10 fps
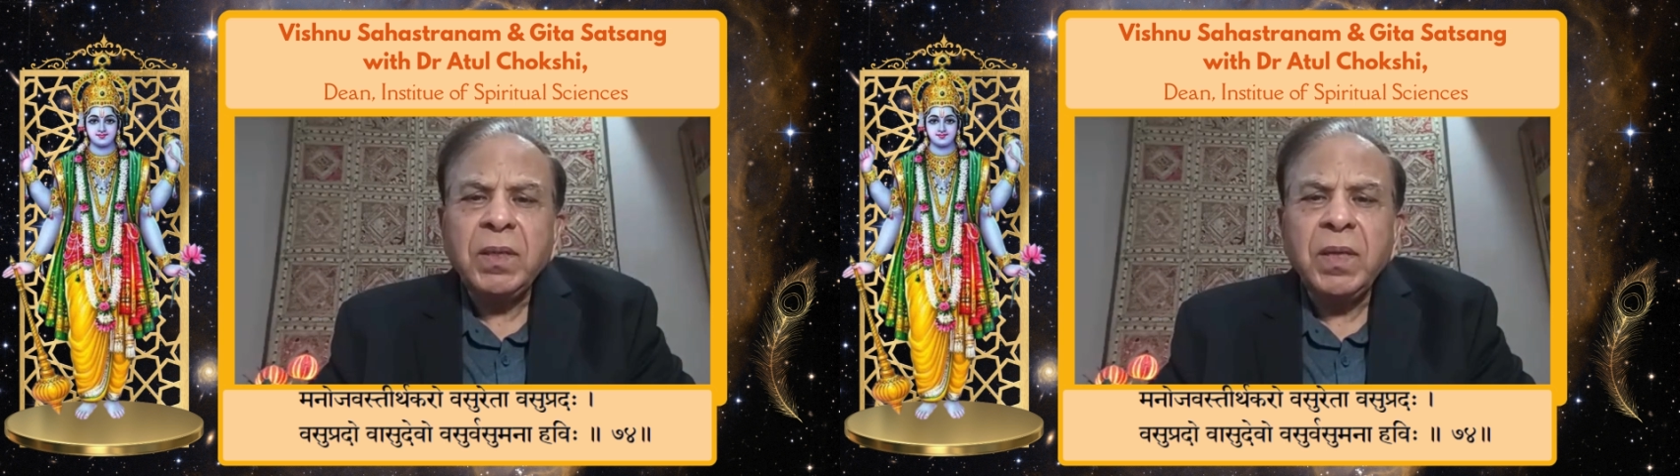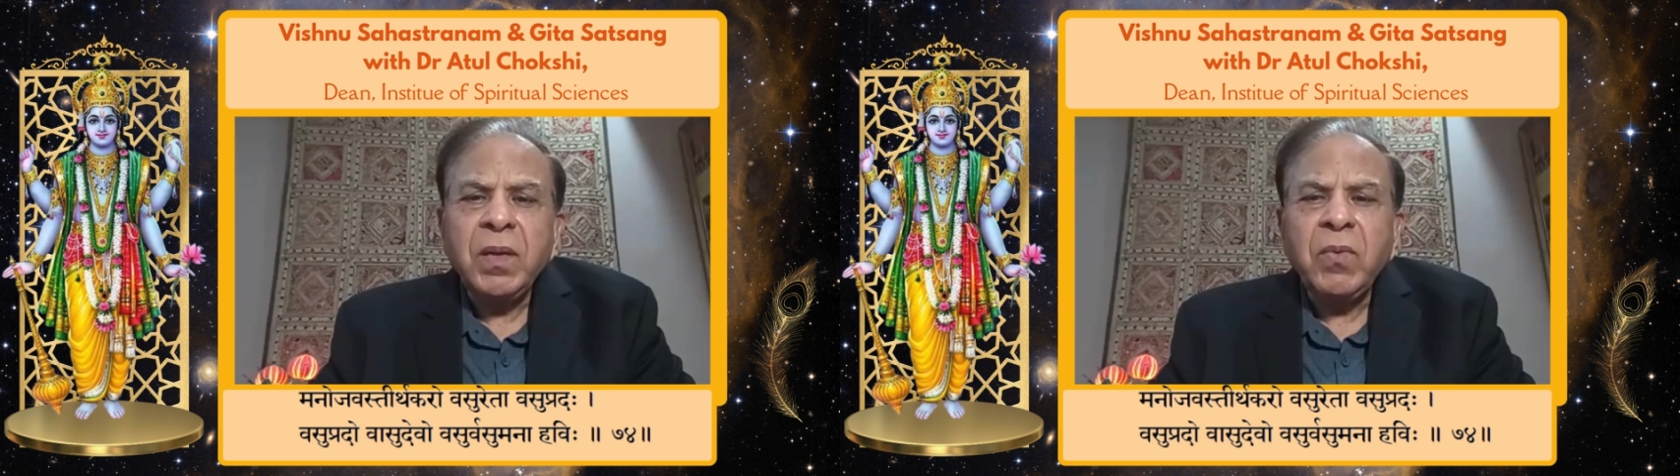
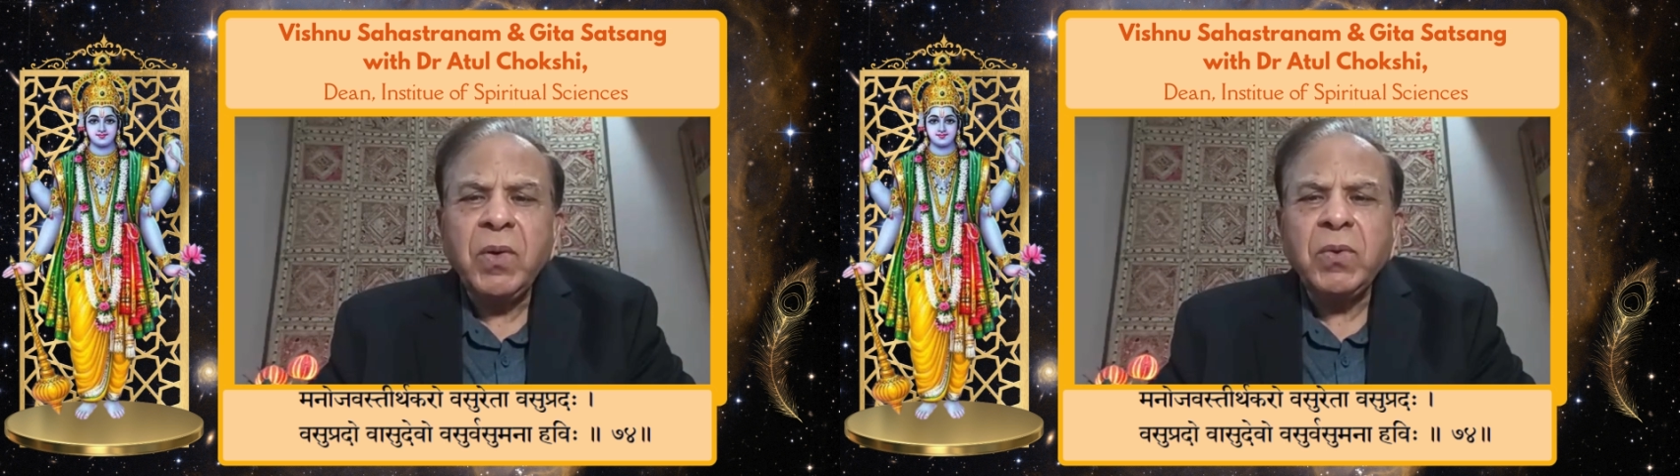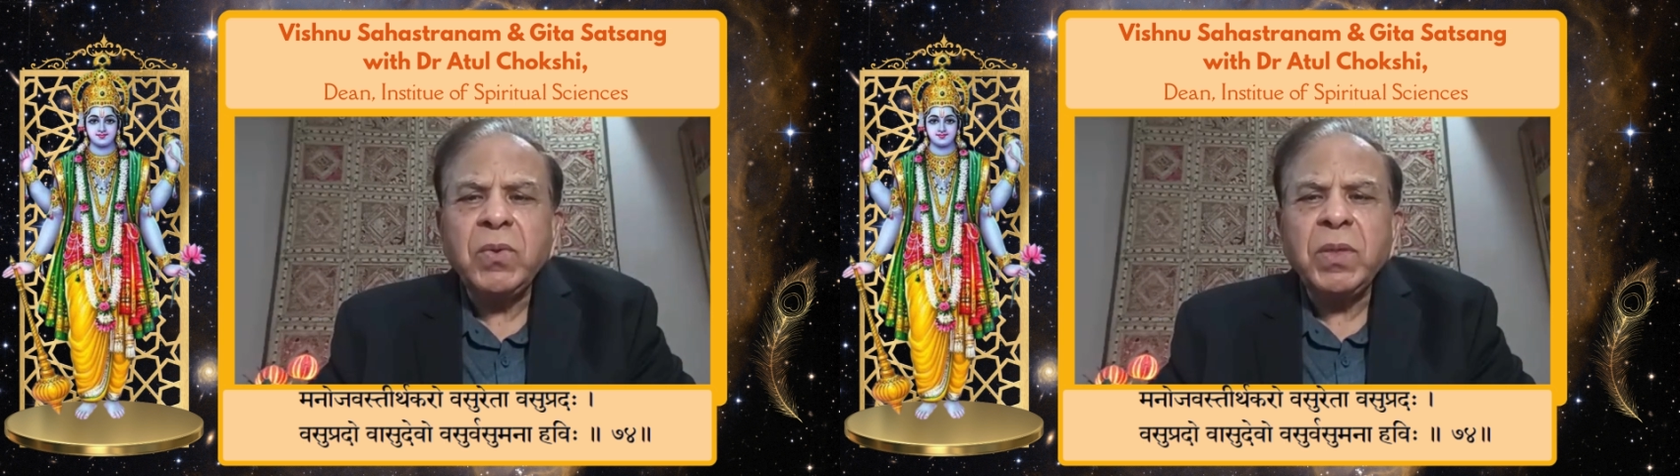they
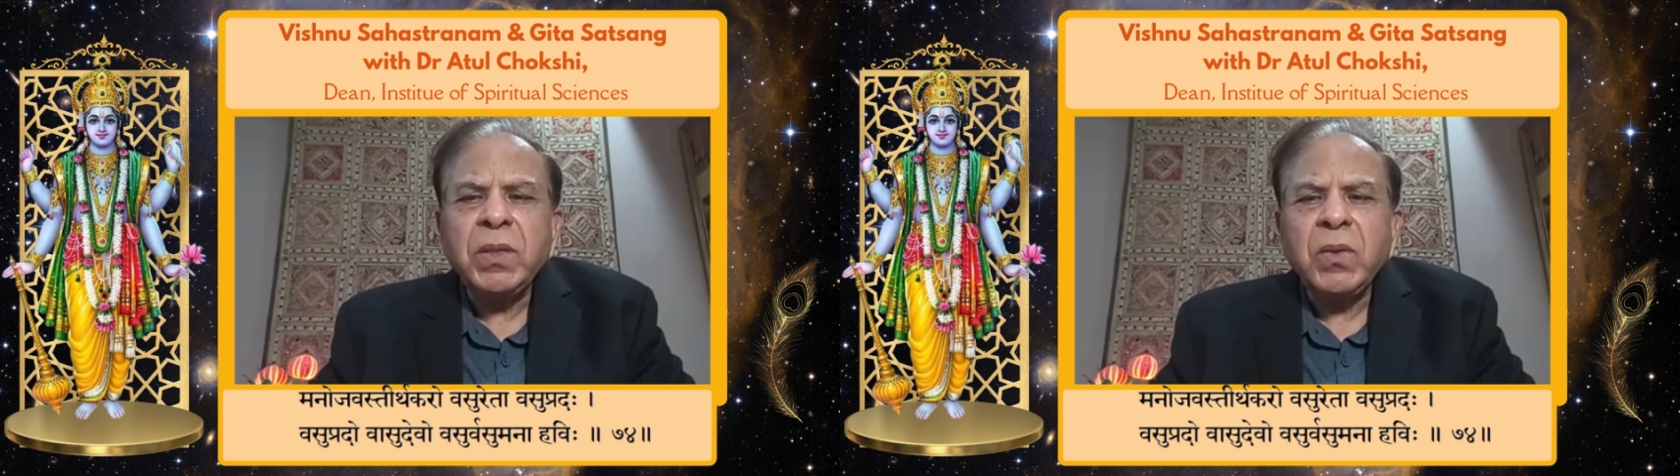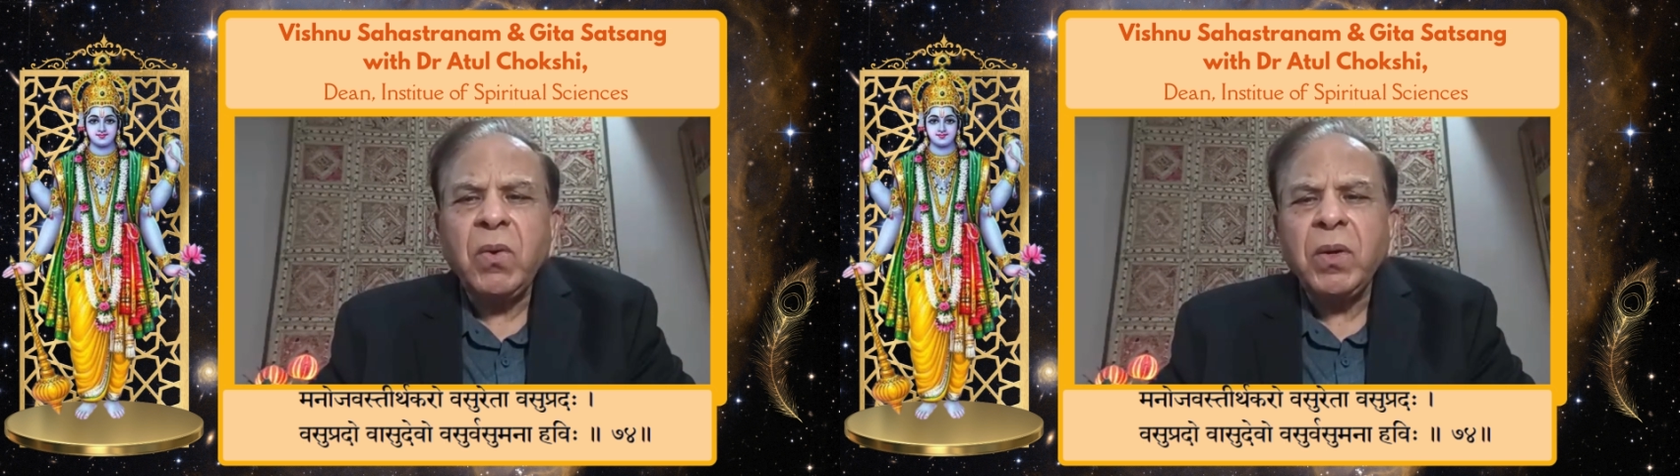want to
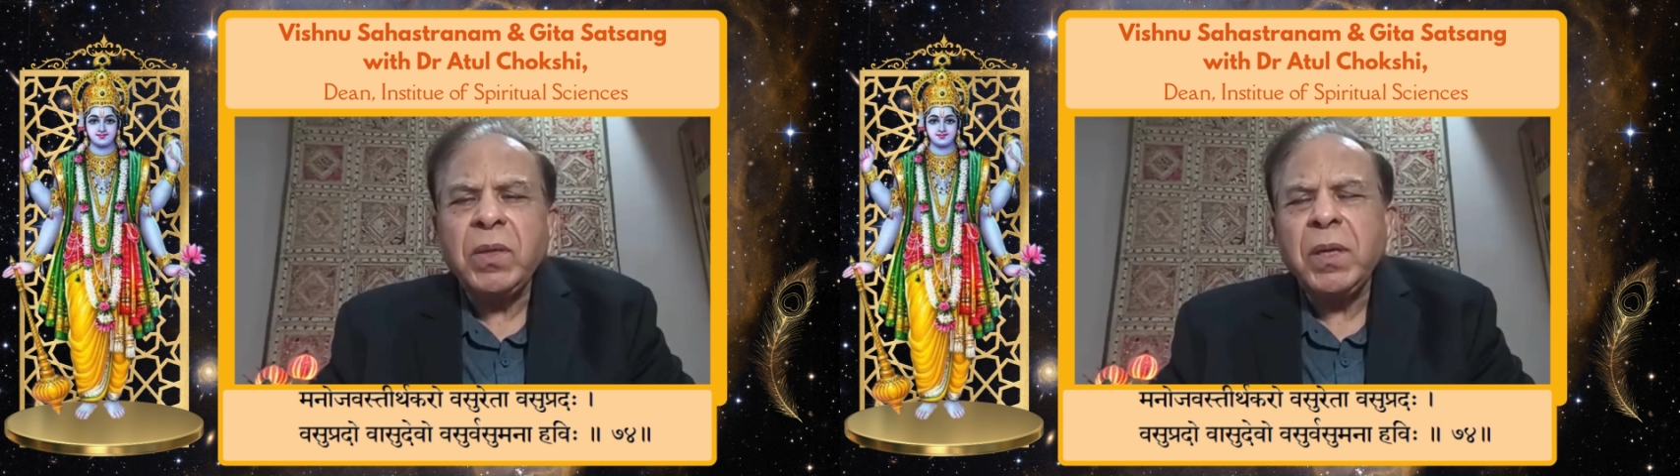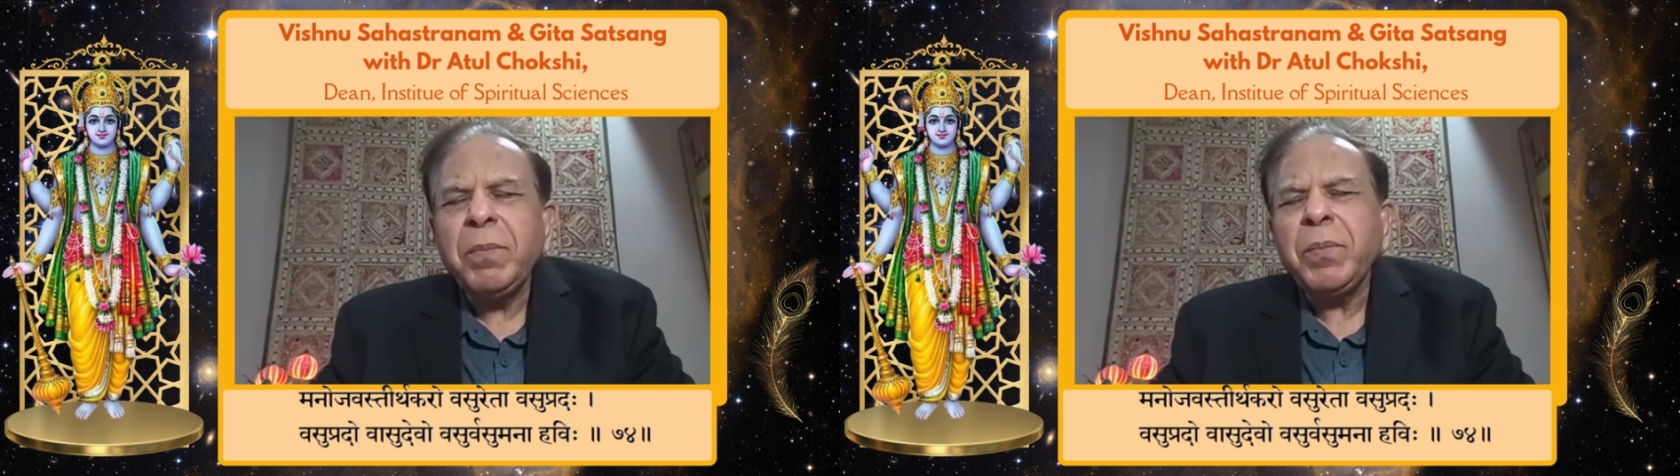just
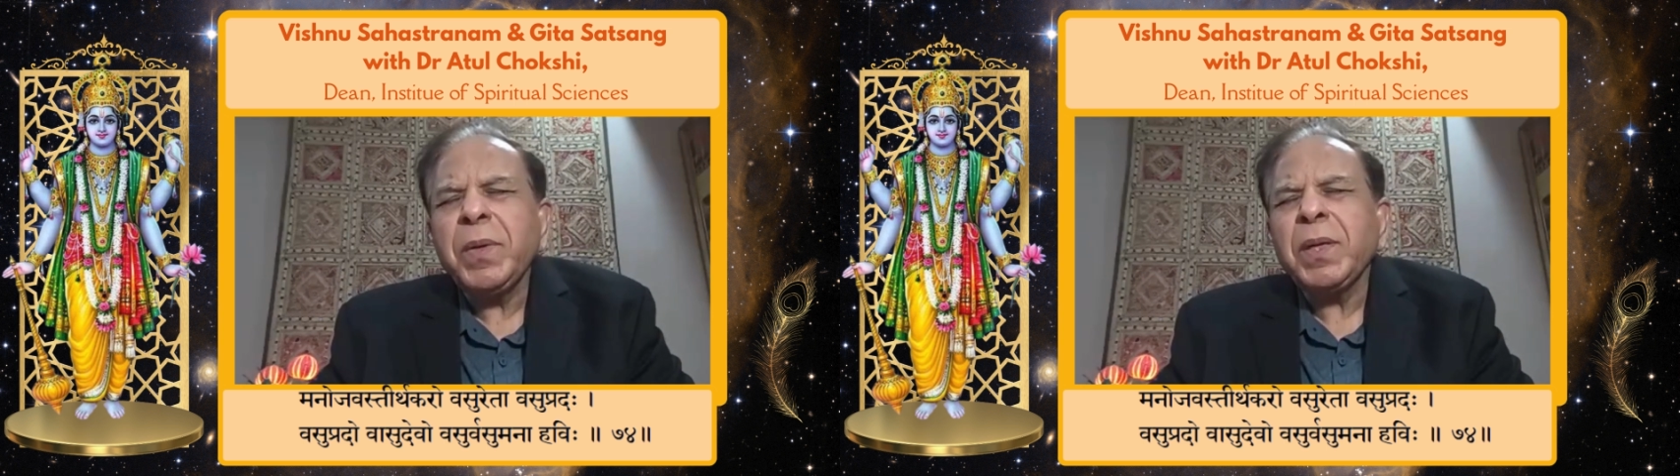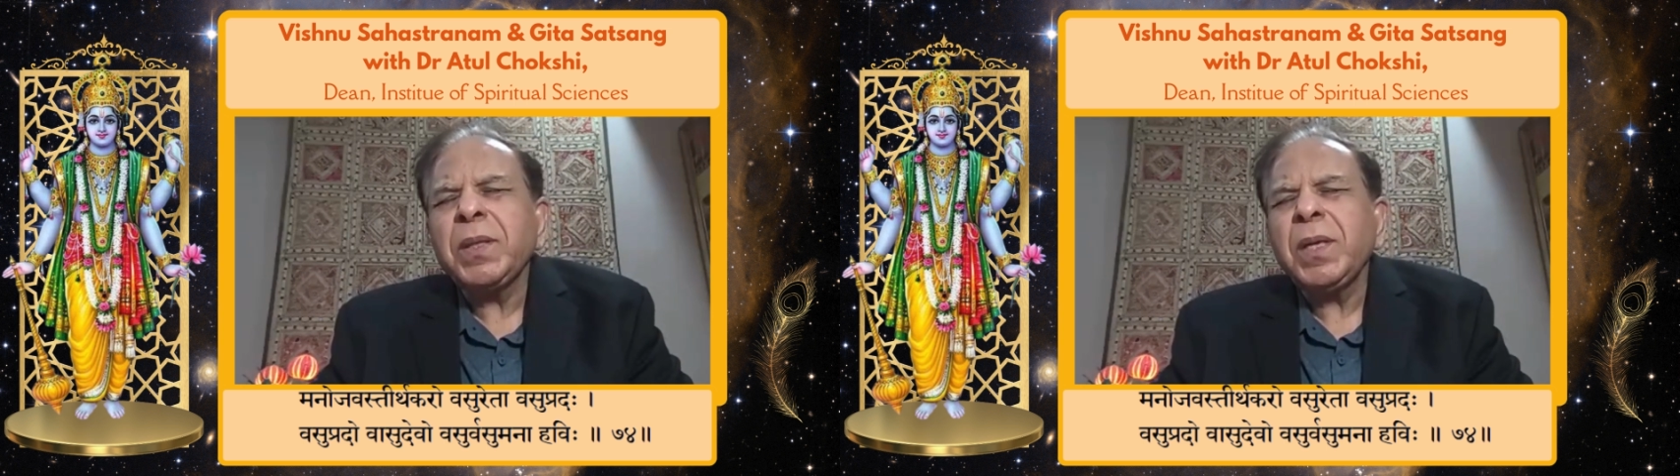contemplate,